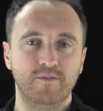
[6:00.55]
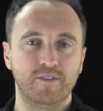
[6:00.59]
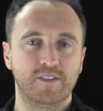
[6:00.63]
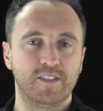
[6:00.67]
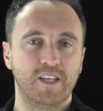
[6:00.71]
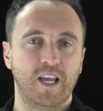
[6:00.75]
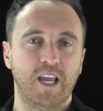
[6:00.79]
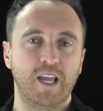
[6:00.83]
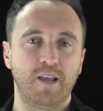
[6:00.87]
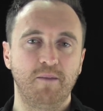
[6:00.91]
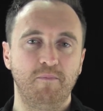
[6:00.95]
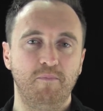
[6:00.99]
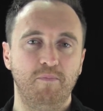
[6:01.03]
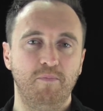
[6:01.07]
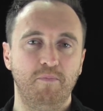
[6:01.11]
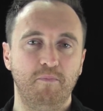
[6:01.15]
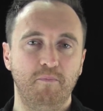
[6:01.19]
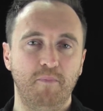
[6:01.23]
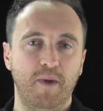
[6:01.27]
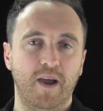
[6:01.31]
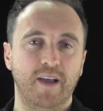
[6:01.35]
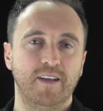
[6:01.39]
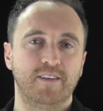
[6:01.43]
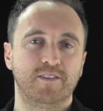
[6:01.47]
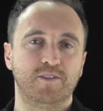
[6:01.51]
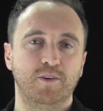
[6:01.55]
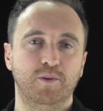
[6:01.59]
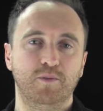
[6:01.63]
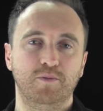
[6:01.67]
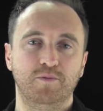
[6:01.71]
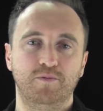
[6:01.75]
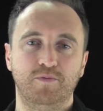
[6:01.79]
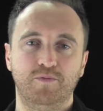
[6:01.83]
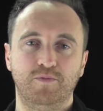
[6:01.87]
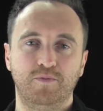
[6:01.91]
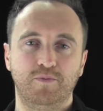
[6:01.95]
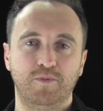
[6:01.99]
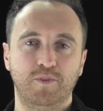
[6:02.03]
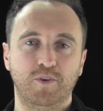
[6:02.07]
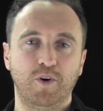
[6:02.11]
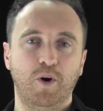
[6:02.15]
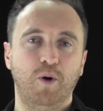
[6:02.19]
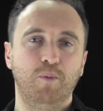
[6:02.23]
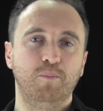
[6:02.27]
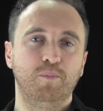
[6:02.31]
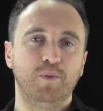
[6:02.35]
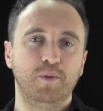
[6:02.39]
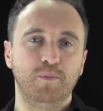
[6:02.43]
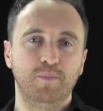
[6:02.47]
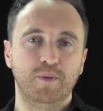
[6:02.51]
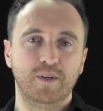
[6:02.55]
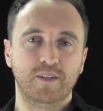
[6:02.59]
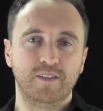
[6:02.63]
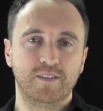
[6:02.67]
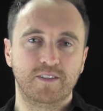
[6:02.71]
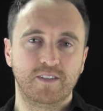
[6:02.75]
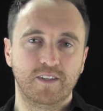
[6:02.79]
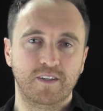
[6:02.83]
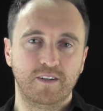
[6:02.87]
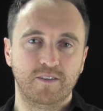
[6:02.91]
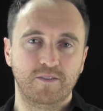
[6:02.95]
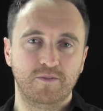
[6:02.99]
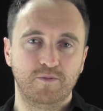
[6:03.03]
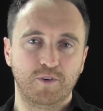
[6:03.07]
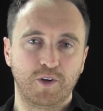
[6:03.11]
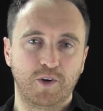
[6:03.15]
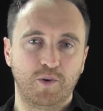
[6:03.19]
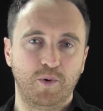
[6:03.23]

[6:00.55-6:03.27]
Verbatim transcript: same mass of compliments and